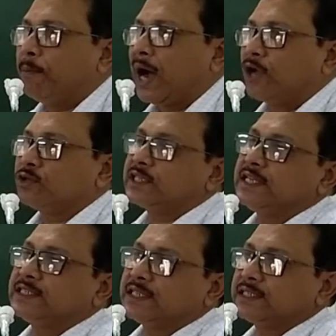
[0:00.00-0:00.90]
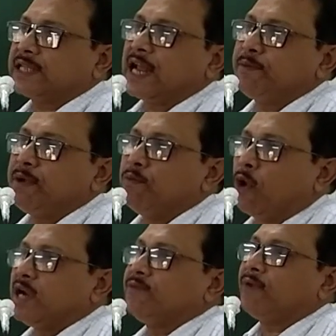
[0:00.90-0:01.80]
biosensors can be
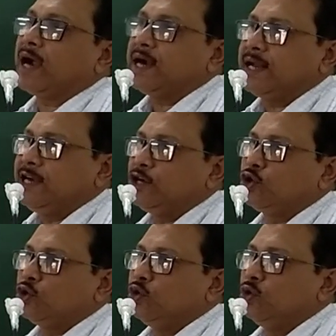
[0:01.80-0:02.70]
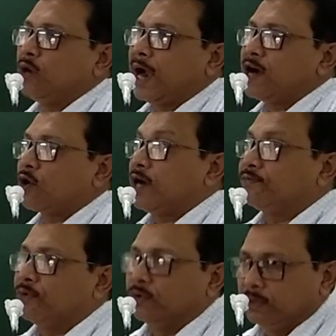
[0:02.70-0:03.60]
modified into
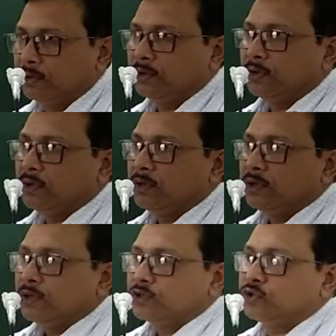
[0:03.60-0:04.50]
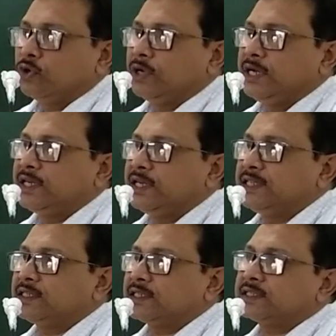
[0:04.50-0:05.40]
Android phone. So it
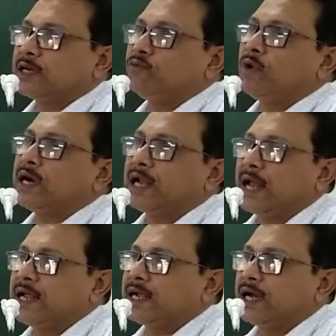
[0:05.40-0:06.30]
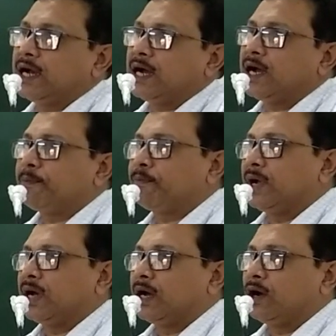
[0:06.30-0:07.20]
is somewhat like a
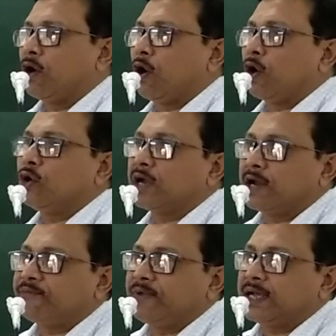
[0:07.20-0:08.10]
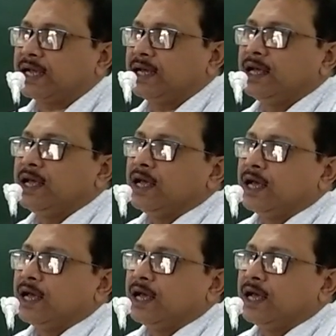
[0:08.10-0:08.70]
holographic